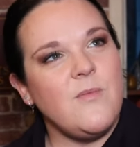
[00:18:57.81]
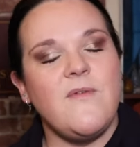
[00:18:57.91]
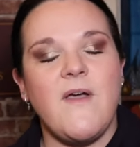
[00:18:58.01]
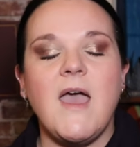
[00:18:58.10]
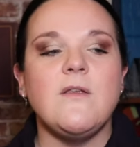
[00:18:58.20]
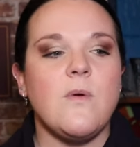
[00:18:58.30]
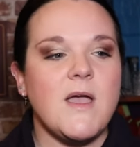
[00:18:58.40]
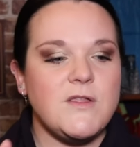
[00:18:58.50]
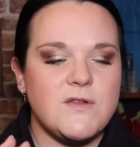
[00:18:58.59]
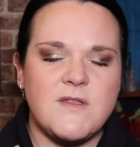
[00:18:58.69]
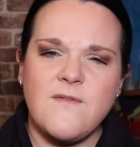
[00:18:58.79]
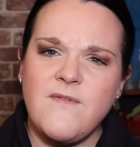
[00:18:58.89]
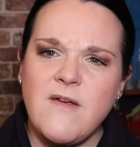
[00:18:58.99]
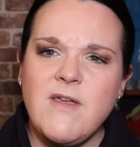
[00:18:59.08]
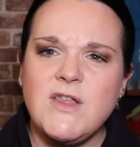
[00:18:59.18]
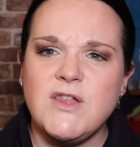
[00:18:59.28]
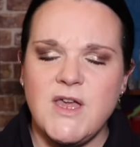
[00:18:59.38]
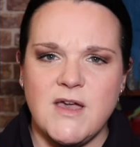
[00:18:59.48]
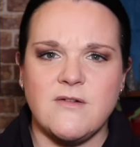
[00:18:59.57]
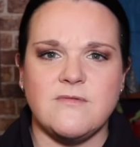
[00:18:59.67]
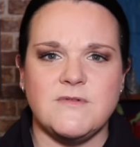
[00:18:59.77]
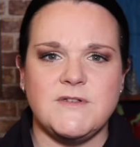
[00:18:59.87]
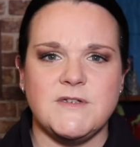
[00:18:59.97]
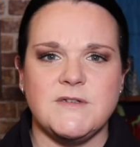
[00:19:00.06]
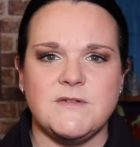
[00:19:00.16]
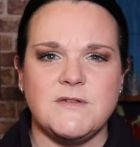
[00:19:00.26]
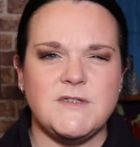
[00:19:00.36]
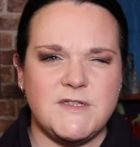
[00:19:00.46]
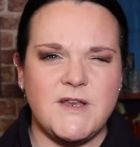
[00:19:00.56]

We've had quite just a very chilled do